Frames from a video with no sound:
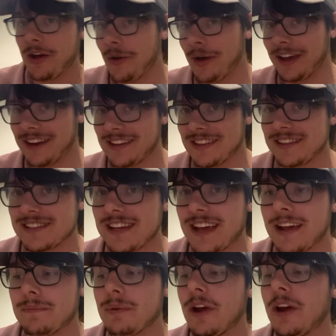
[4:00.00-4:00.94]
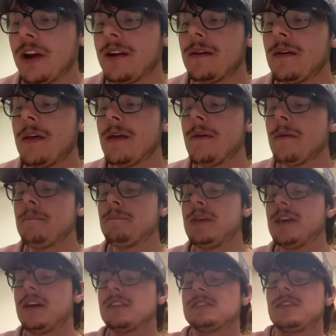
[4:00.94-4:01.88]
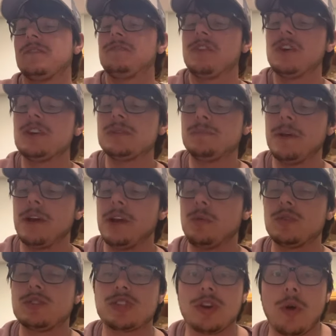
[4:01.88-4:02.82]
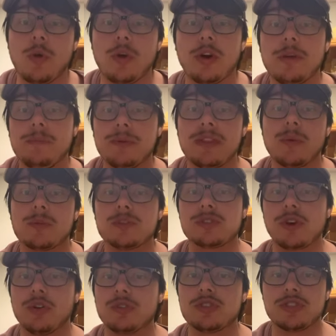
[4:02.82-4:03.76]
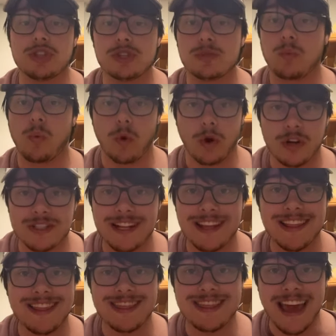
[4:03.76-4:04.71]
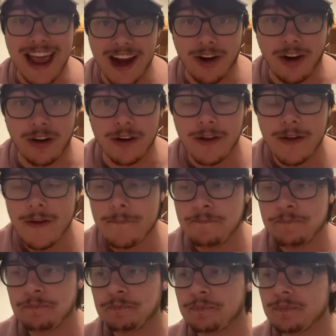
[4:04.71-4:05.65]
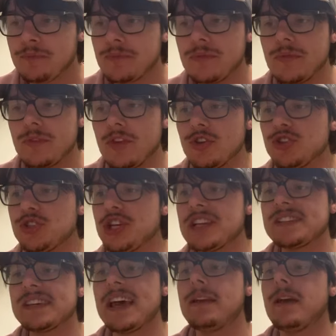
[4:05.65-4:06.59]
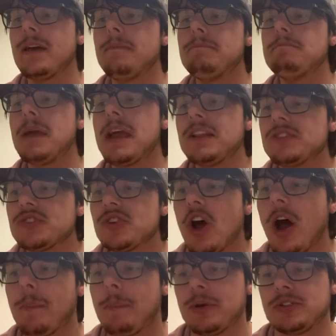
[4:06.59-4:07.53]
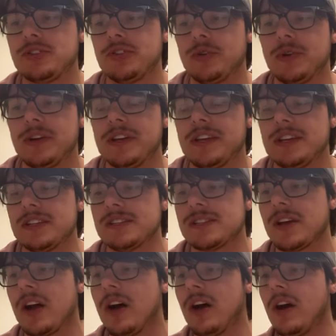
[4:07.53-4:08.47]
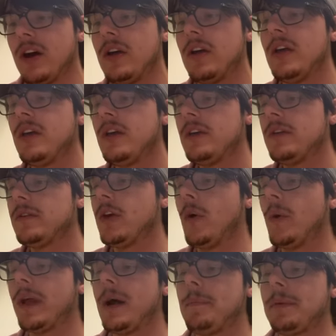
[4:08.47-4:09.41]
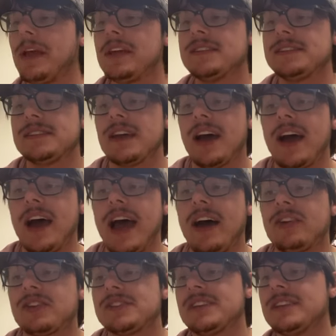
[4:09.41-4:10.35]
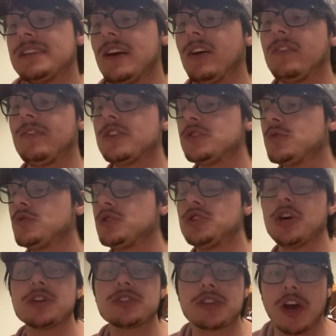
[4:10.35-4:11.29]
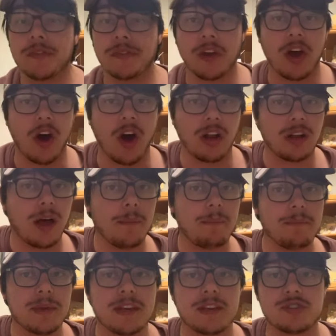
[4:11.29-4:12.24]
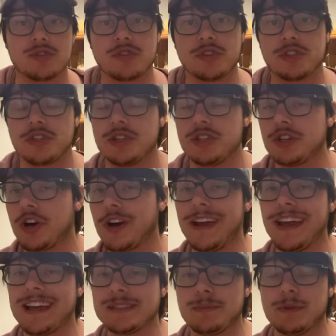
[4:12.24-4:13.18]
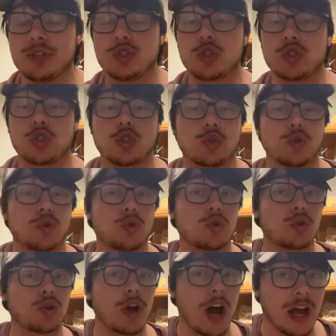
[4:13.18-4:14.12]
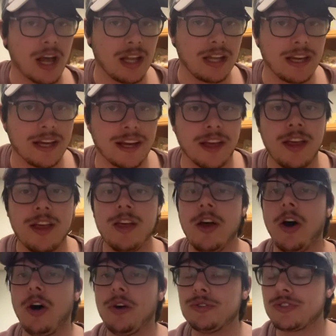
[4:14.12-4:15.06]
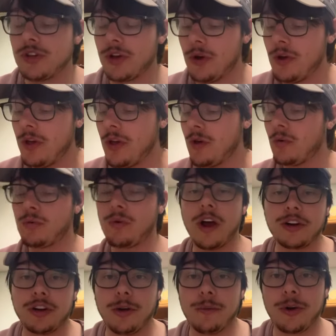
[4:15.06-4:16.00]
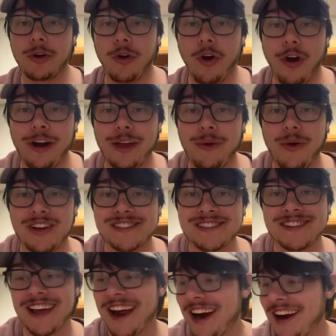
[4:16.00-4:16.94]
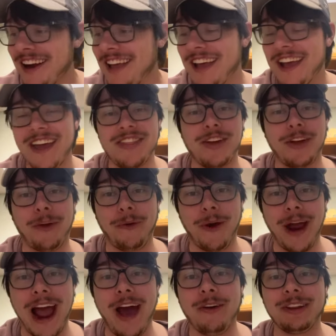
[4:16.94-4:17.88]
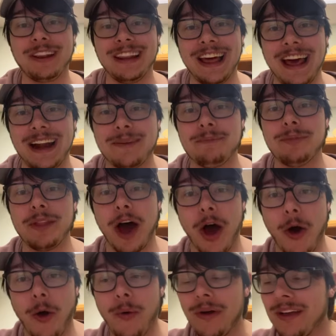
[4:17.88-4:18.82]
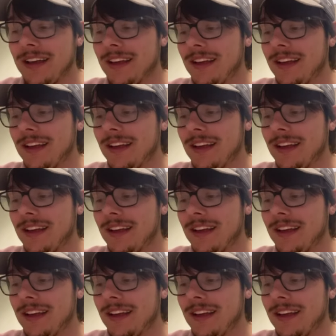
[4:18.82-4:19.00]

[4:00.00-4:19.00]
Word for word: going into the second period because the first period was so good, but the results just weren't there. Jets had immense opportunities uh, going up against uh, Alex Nedeljkovic, who just got the call up because Tristan Jarry has been struggling. Also, Rutger McGroarty wasn't there, and the crowd let him know.